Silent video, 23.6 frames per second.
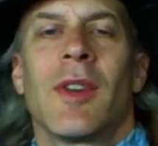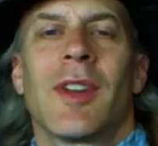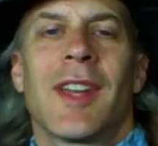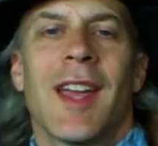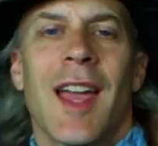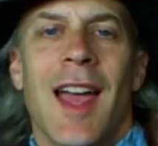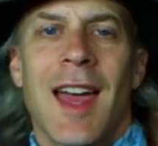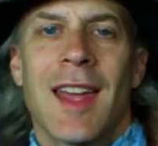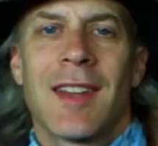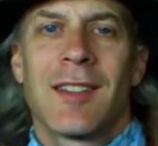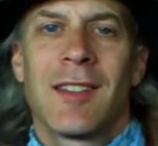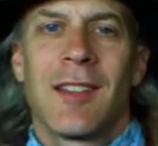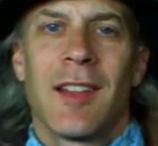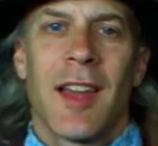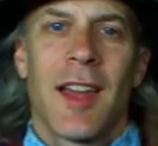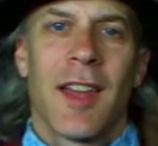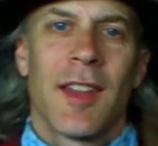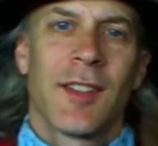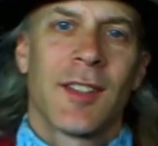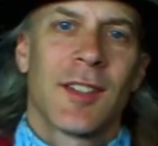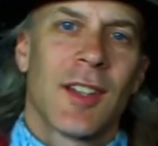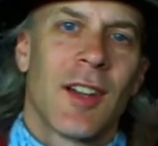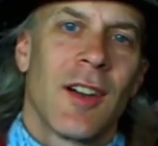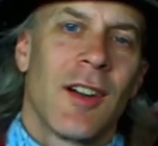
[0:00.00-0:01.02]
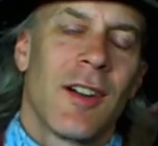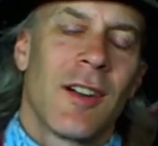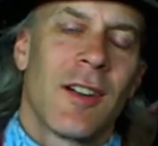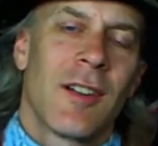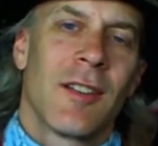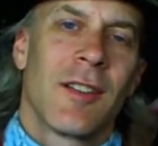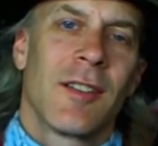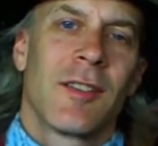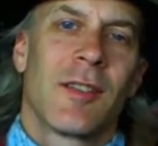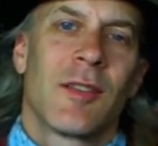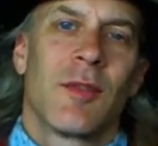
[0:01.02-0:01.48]
Gaslands
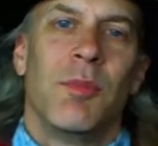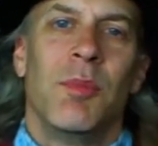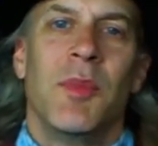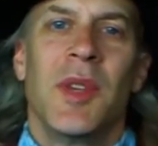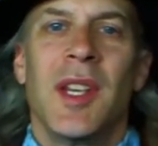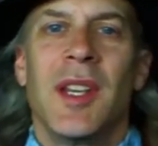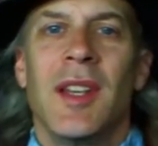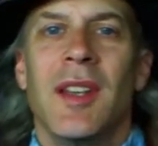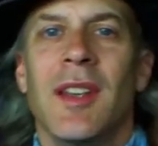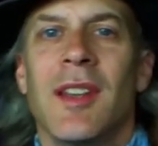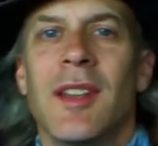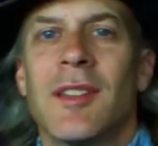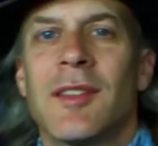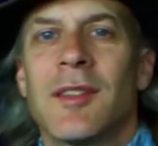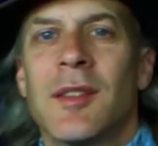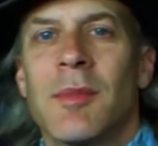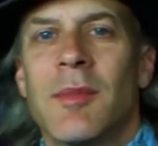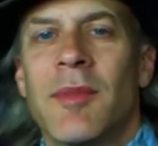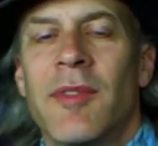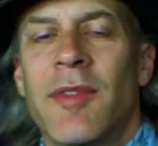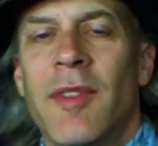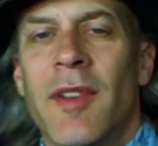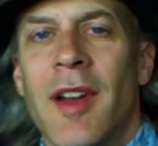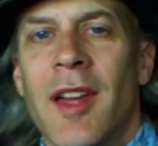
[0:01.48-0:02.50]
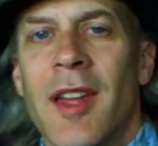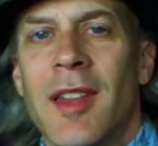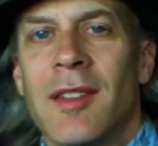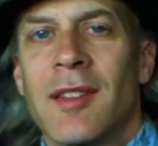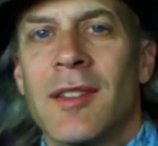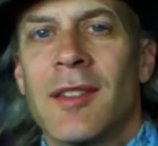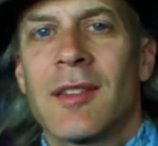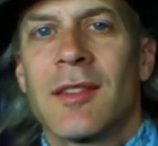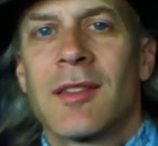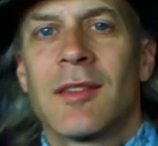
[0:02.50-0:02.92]
cars, me and some friends,